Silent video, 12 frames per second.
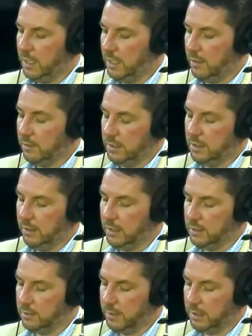or still
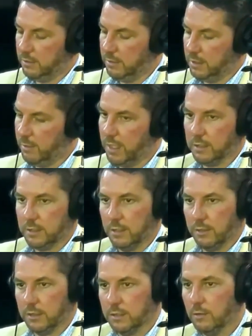is, but there was a
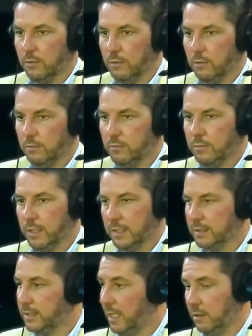Montessori school
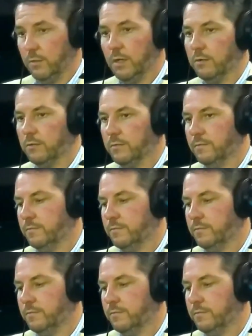like down the road.